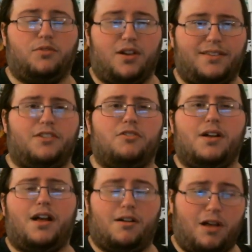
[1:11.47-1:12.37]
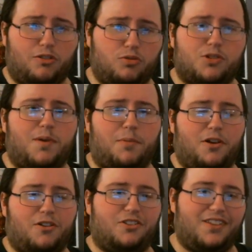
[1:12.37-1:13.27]
So I said, you know, I'll, I'll switch my
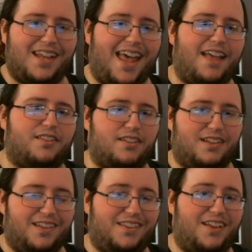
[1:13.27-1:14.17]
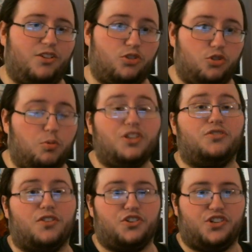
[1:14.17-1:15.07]
pre-order to the to the Nintendo Switch
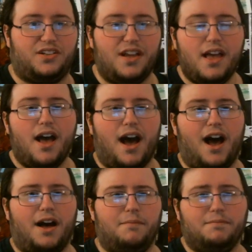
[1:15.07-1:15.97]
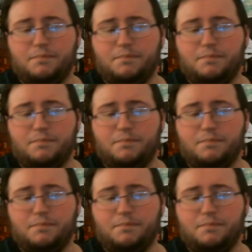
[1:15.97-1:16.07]
version uh,